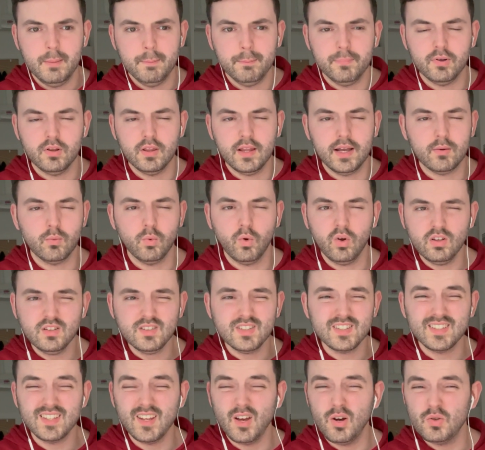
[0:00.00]
But like,
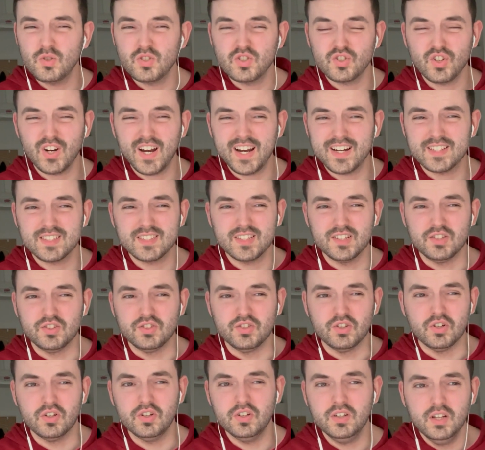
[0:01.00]
once those tracks are
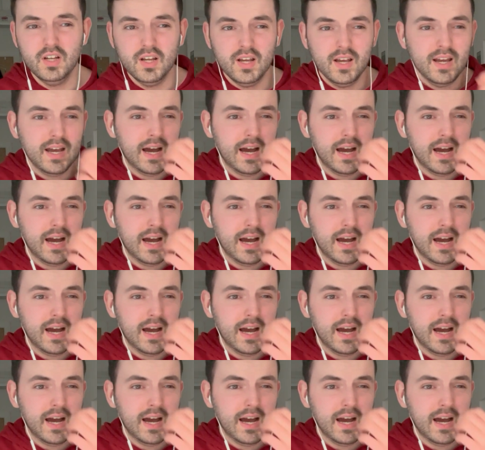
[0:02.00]
done,